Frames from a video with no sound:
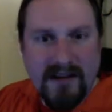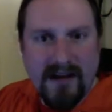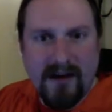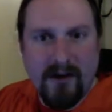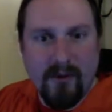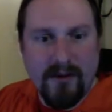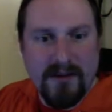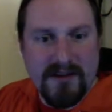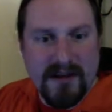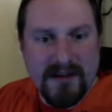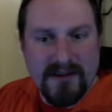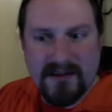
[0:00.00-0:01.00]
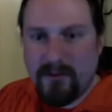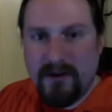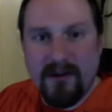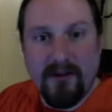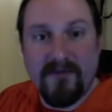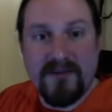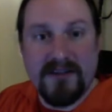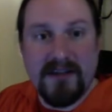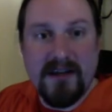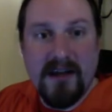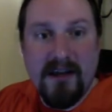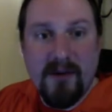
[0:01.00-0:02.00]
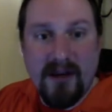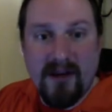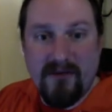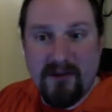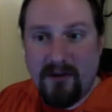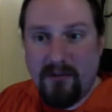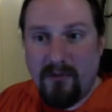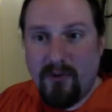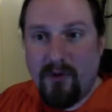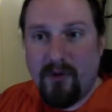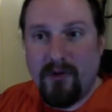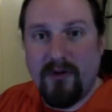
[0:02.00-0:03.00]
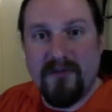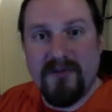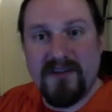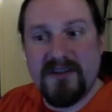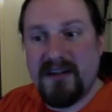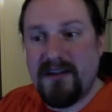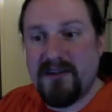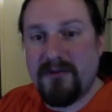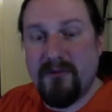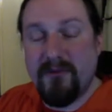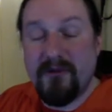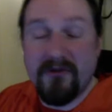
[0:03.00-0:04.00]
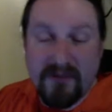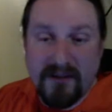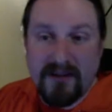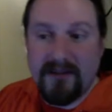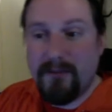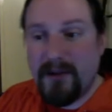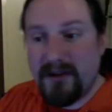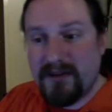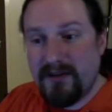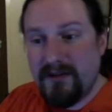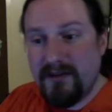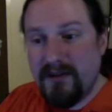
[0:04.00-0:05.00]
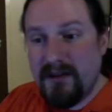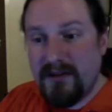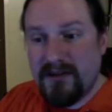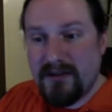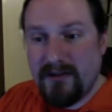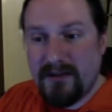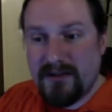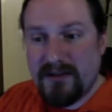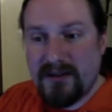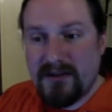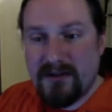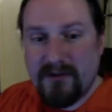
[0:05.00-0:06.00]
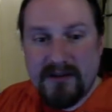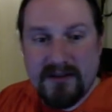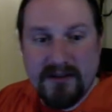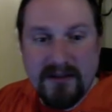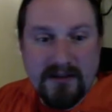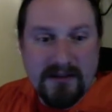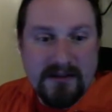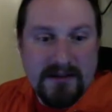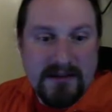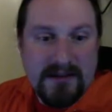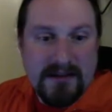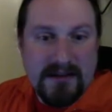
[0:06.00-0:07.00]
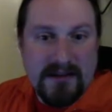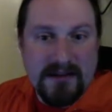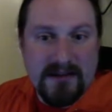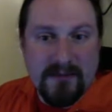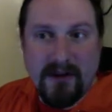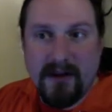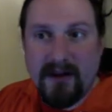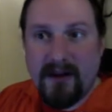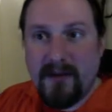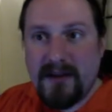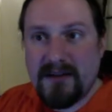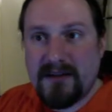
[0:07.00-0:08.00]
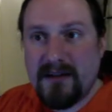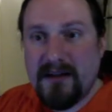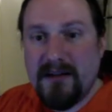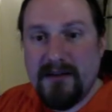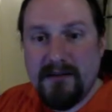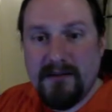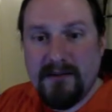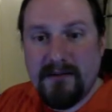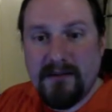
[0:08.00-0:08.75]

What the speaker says: now what is next? Well, obviously we have a lot more of this scene to remove than in the picture, so let's get straight to that. Let's apply our mask again.